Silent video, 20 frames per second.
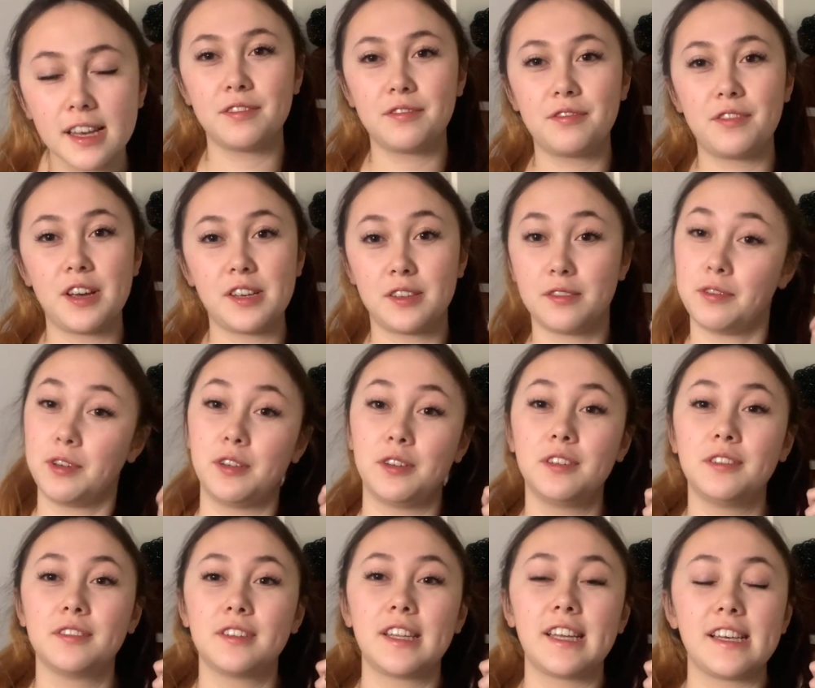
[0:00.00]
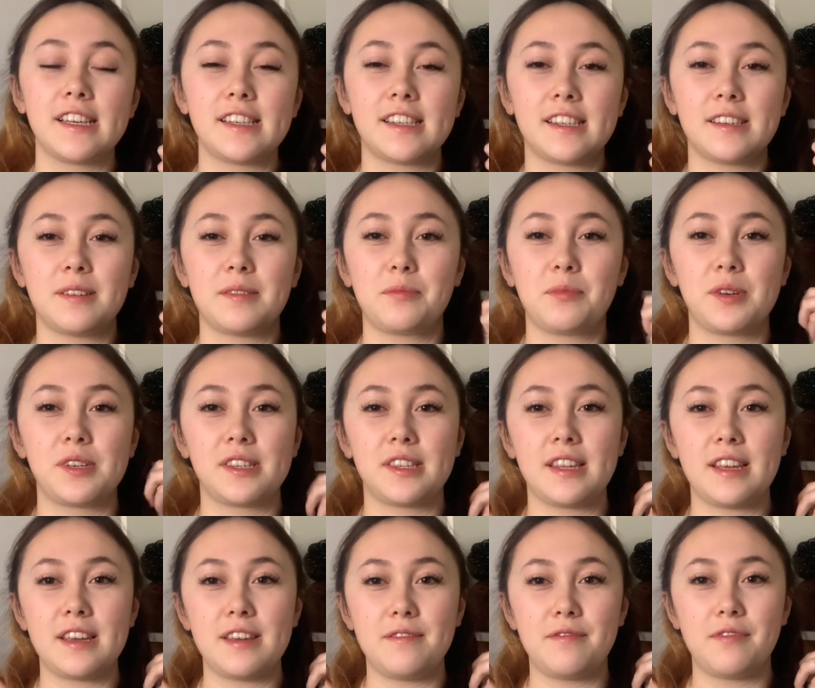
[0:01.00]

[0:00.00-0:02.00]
First of all, this was the